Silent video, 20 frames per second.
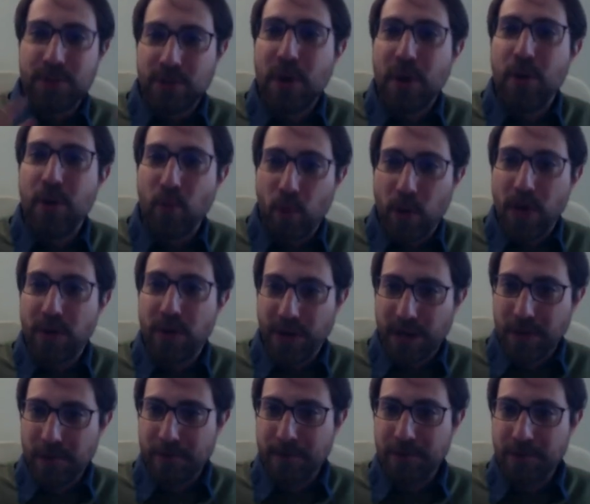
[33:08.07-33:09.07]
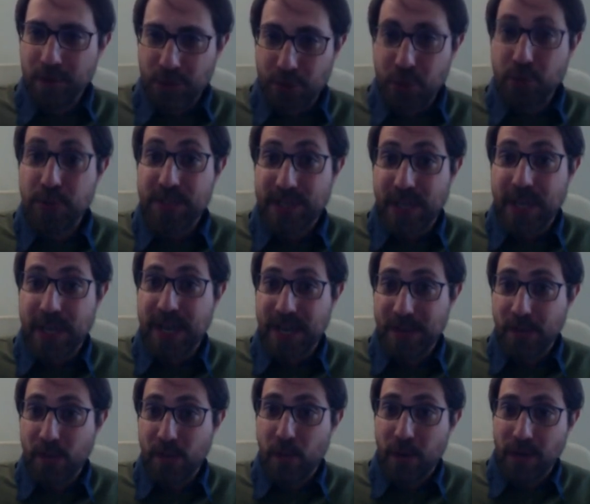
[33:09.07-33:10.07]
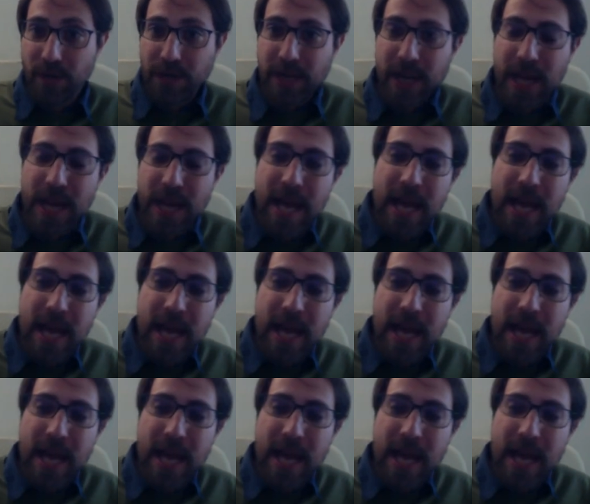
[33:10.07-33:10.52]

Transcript: you know, work, do some kind of work.